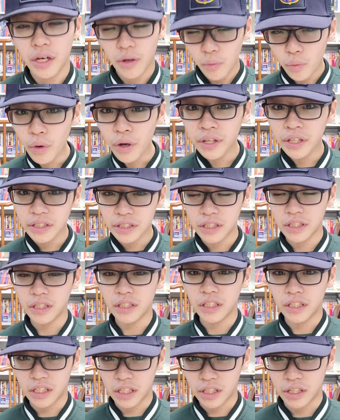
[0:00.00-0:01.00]
Wood is a
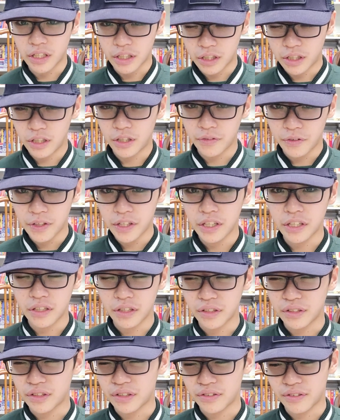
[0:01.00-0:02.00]
good conductor of heat,
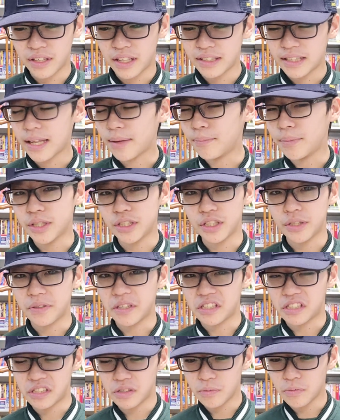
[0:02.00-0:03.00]
also not that much to be
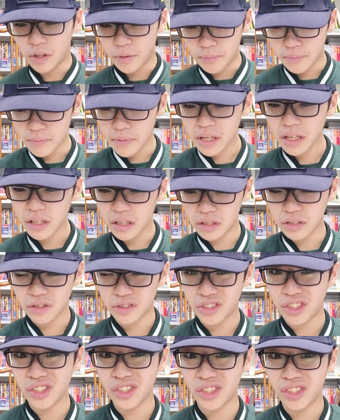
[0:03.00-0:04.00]
honest.
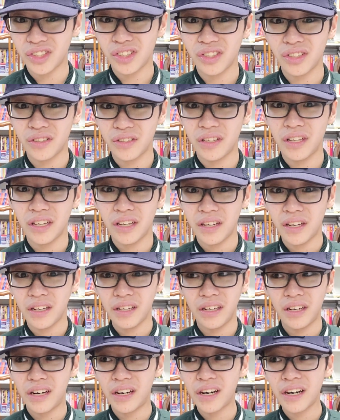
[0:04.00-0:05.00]
Metals
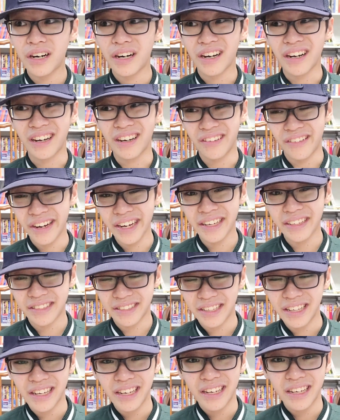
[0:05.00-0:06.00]
are a
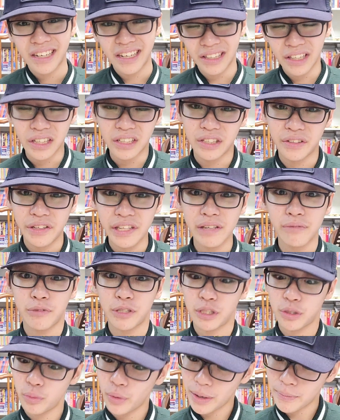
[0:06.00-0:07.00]
great conductor of heat,
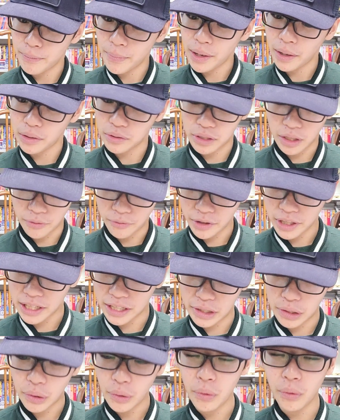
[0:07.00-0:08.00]
which is why metals are
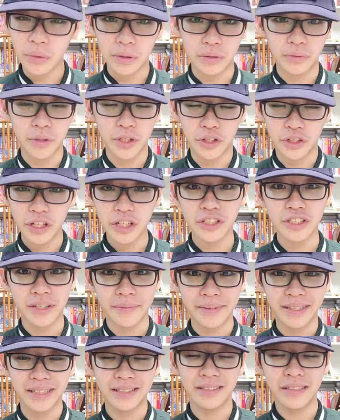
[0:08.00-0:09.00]
really cold when you touch
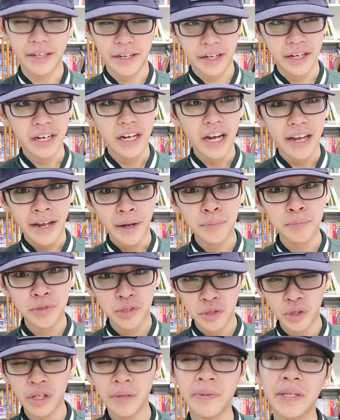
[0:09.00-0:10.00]
them because they're
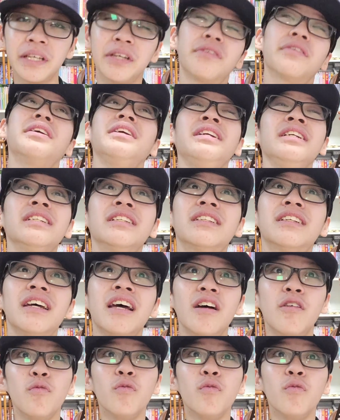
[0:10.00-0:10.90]
absorbing your heat.